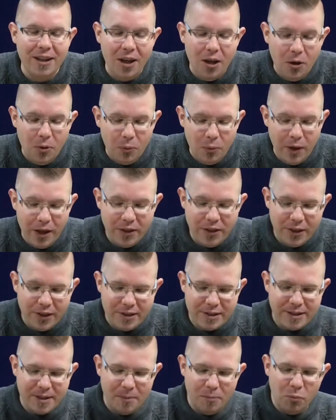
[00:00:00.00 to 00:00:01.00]
with
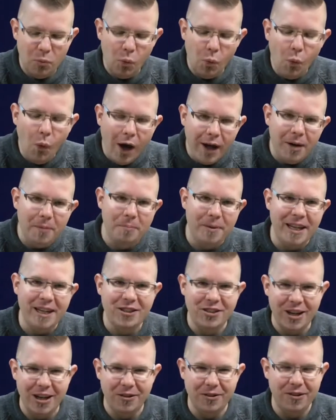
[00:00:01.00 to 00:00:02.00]
some
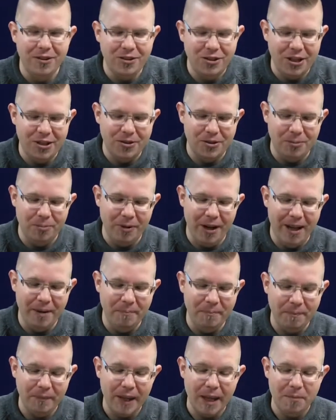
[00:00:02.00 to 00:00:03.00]
wannabe gingerbread
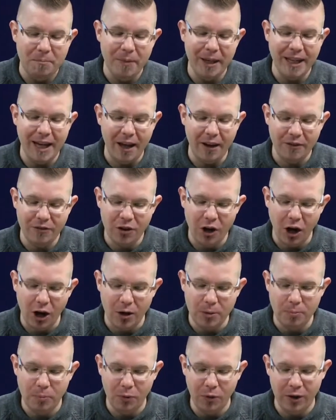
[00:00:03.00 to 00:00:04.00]
made out of
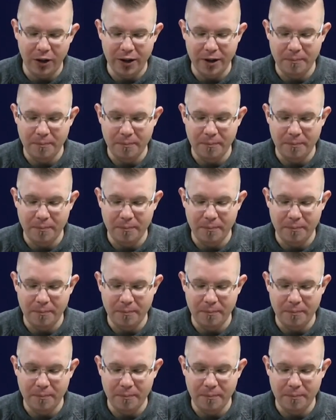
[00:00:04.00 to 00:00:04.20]
cardboard.